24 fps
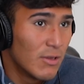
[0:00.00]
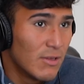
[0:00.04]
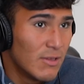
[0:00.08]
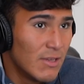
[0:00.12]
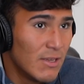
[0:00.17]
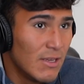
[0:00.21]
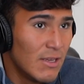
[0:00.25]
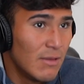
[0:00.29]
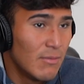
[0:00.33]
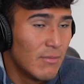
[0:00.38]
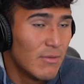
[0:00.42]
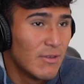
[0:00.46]

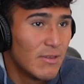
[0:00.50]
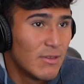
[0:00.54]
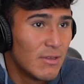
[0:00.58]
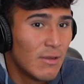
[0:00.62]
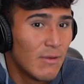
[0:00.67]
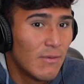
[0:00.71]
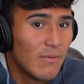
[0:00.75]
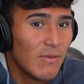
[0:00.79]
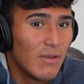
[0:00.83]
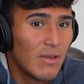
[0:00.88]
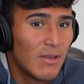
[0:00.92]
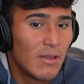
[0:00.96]
team and
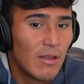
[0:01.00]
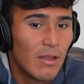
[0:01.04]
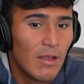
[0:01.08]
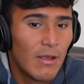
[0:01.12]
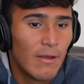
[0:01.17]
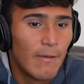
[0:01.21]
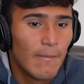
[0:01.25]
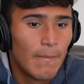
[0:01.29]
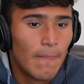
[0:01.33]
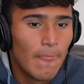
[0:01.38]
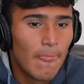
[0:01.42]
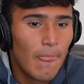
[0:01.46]
stuff like that.
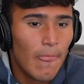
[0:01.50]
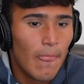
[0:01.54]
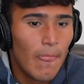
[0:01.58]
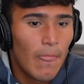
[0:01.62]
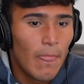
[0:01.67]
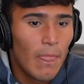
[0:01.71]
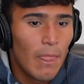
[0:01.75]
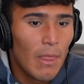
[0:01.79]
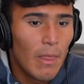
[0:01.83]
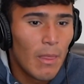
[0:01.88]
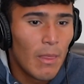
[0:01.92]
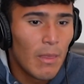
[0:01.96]

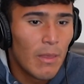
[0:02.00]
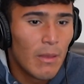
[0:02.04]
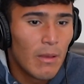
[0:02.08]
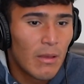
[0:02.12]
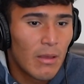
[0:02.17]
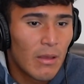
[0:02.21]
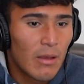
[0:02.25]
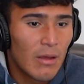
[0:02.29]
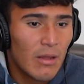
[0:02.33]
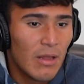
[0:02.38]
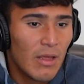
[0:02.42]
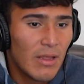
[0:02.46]

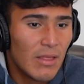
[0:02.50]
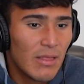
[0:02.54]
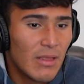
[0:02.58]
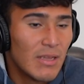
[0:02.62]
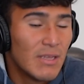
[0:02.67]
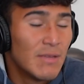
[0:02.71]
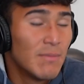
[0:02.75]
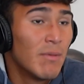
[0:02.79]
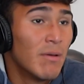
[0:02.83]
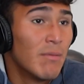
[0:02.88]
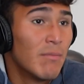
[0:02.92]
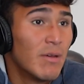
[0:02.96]
Like,
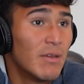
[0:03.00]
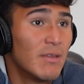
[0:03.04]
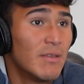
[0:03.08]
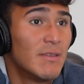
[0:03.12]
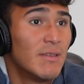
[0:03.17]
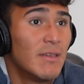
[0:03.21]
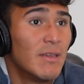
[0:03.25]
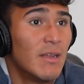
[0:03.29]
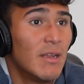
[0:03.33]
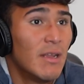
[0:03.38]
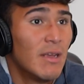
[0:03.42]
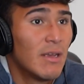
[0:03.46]
that's my
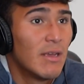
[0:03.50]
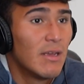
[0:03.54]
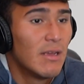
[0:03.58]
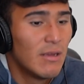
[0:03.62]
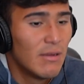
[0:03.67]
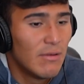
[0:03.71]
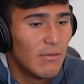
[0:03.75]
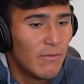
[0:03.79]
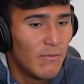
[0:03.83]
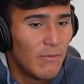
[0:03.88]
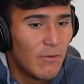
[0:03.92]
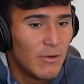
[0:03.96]
mindset. Like,
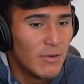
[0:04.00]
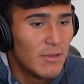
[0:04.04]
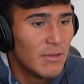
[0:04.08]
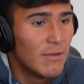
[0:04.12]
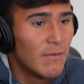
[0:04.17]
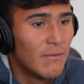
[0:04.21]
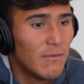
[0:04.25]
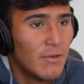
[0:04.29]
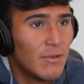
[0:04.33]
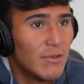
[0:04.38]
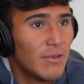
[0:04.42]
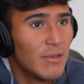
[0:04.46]
first
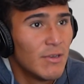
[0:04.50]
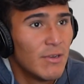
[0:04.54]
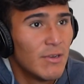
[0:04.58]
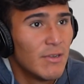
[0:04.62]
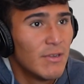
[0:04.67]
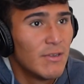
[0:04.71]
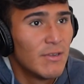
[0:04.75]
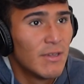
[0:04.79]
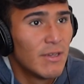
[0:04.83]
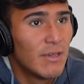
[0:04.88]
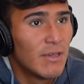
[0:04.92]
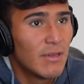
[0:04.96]
division
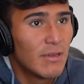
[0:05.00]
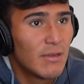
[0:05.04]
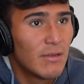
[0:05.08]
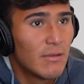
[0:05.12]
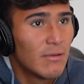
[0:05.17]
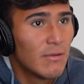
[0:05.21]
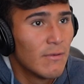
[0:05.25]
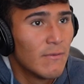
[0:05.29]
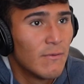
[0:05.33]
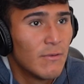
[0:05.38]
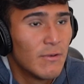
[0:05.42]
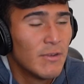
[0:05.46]
is, like,
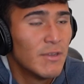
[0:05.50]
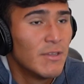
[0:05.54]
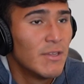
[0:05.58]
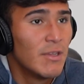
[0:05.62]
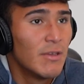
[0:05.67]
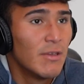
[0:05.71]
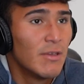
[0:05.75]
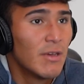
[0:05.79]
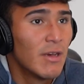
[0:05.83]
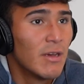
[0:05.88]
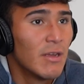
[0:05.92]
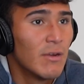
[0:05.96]
the first
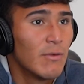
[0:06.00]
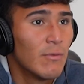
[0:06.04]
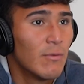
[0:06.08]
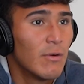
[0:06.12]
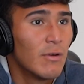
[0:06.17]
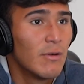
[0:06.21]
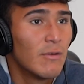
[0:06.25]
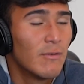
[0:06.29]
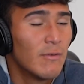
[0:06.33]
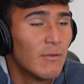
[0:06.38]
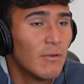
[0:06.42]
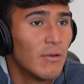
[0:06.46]
thing you gotta
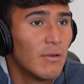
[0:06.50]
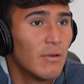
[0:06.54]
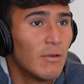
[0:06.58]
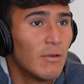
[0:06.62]
work for,